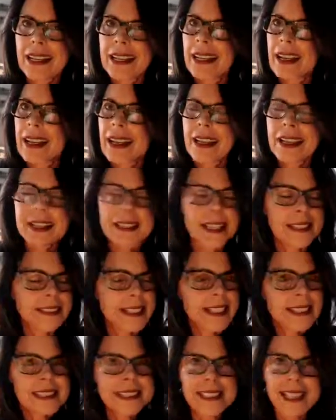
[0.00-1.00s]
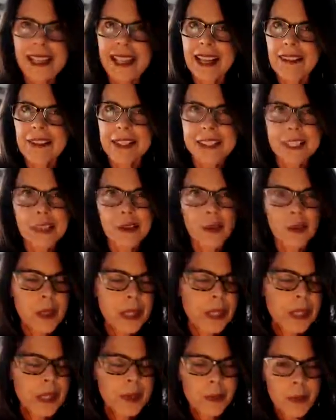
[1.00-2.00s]
the things that have so
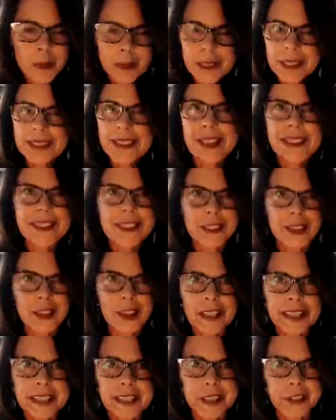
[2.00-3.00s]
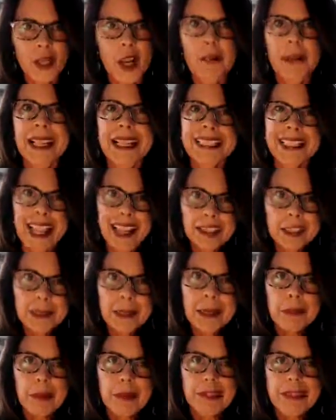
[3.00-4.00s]
wounded us or caused us trauma, and how to be
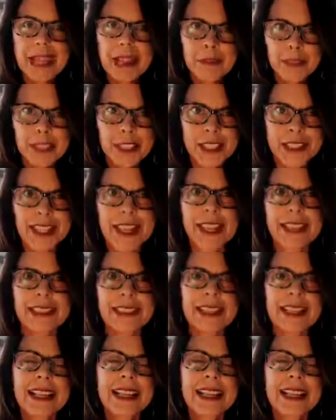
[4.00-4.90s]
able to leverage that